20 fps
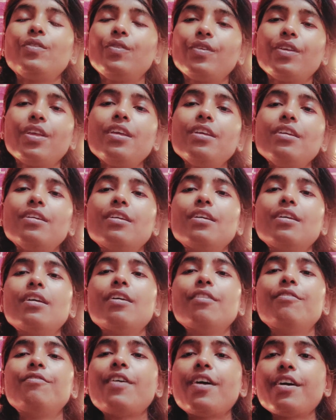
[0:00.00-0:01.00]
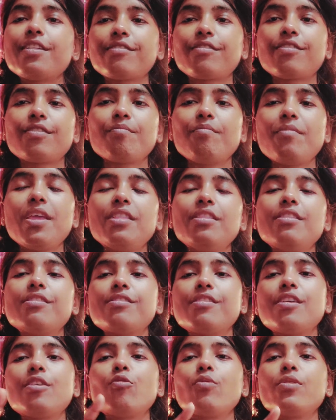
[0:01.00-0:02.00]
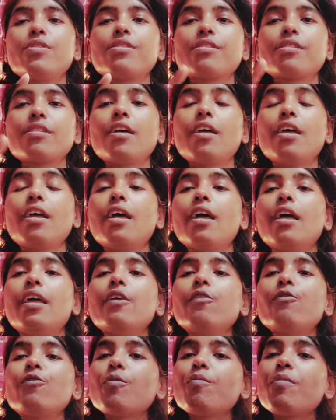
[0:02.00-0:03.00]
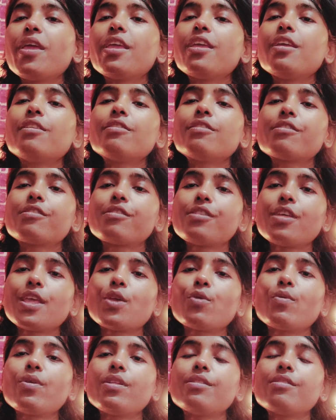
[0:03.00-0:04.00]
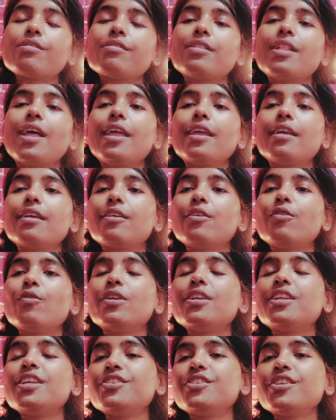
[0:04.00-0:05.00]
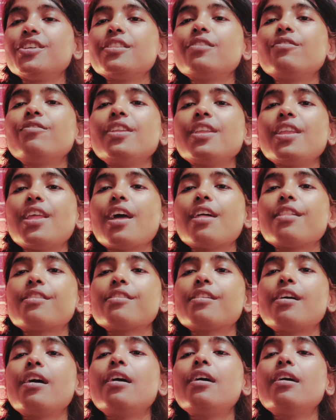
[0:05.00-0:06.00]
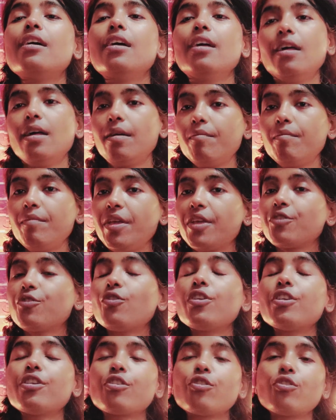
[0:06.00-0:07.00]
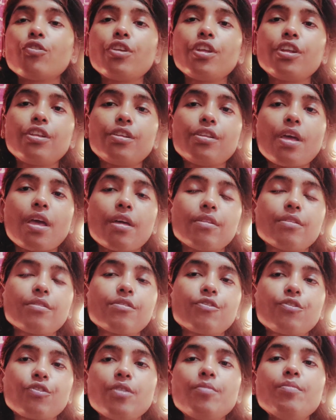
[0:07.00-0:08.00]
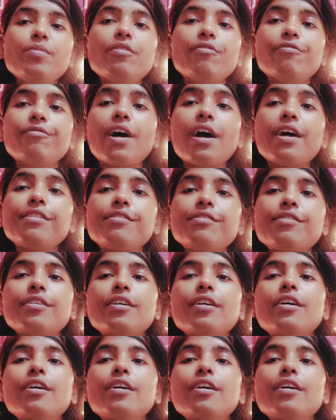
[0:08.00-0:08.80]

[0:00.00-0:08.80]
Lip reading: Okay, first make the sequence. If you're making the sequence like you're teaching the vinyasa, make sure it shouldn't be fast.